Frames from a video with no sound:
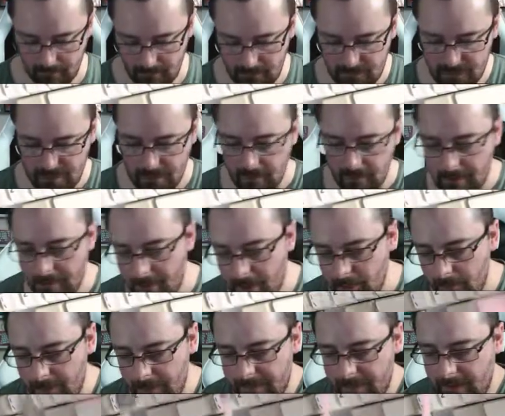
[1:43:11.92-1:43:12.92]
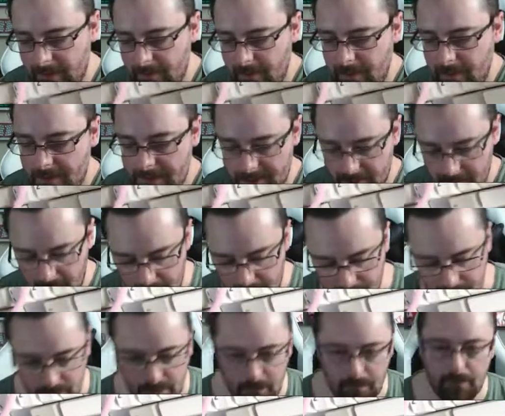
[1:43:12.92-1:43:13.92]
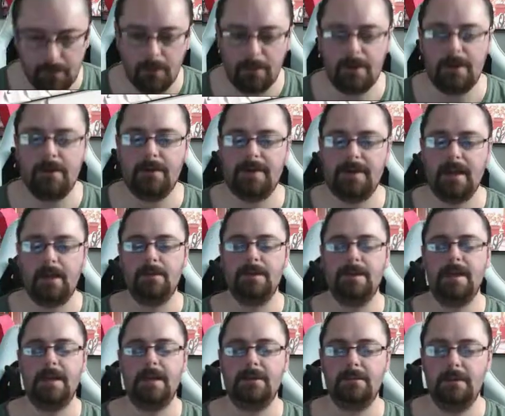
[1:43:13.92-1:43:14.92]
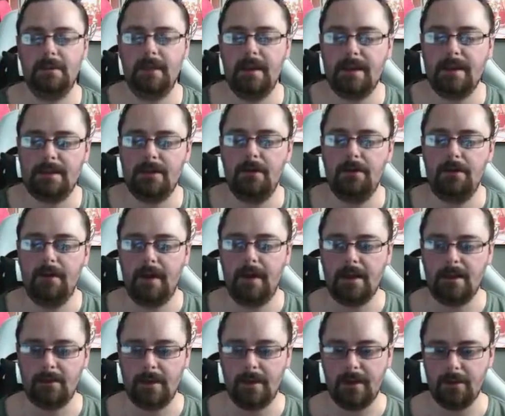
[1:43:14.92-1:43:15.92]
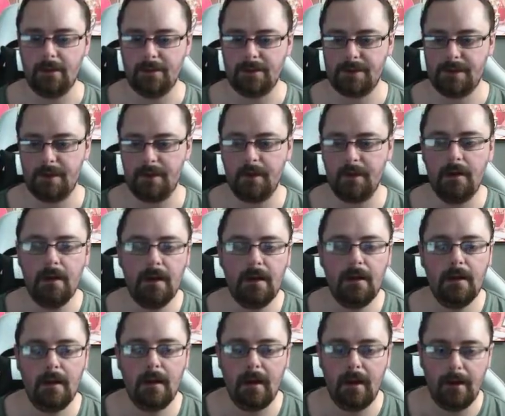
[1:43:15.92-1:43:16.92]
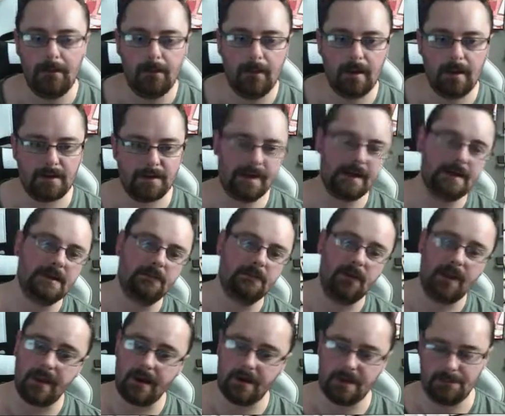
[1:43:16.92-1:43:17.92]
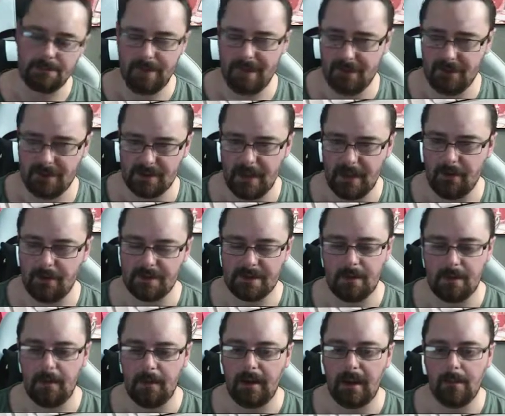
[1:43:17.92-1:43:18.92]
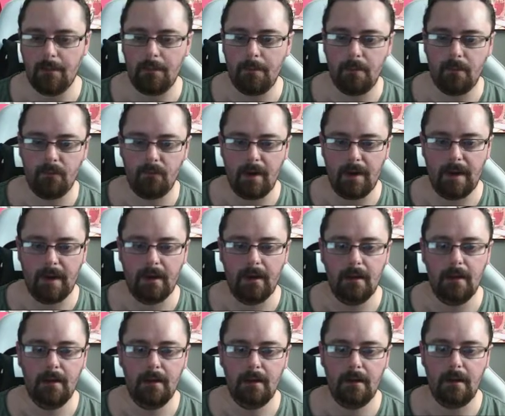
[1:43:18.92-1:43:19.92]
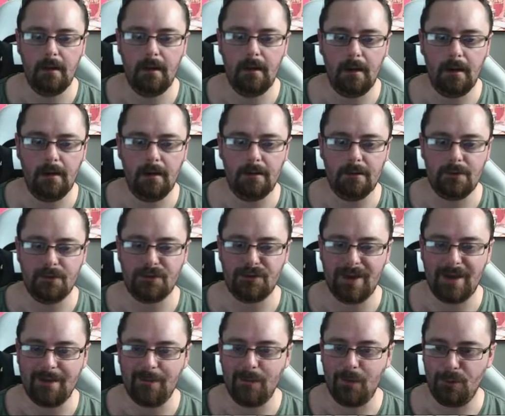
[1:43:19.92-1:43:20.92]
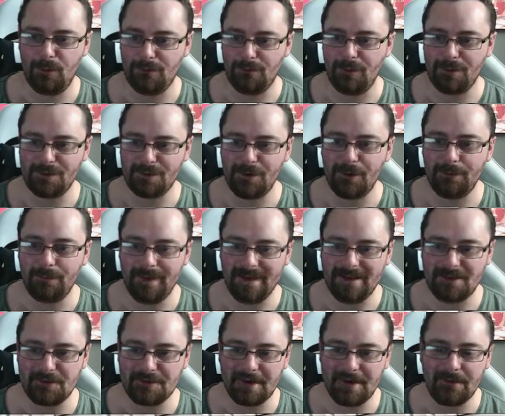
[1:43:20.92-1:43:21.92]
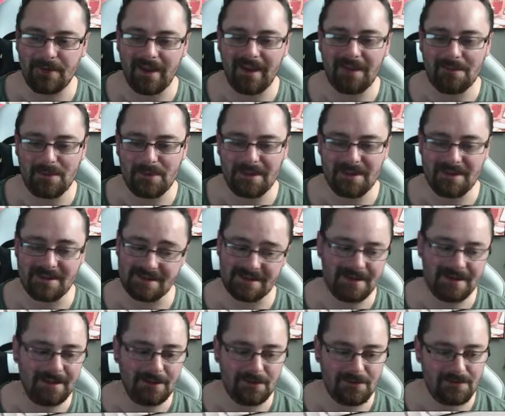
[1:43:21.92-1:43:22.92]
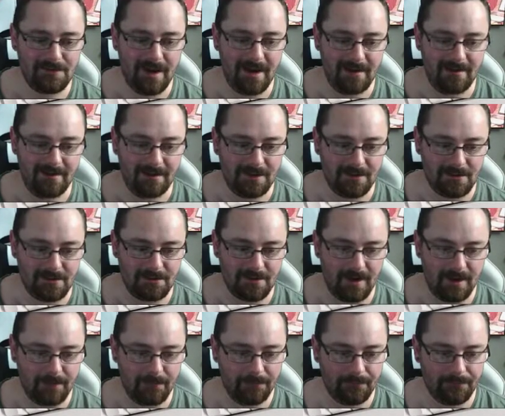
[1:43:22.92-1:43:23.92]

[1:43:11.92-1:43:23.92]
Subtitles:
So let me know what you think, guys. I'm going to probably do a sound test with this over the next week or so. I'll take some really nice pictures later on tonight and get them up on Reddit. Just get more rose gold pictures out there because it looks great. It looks great.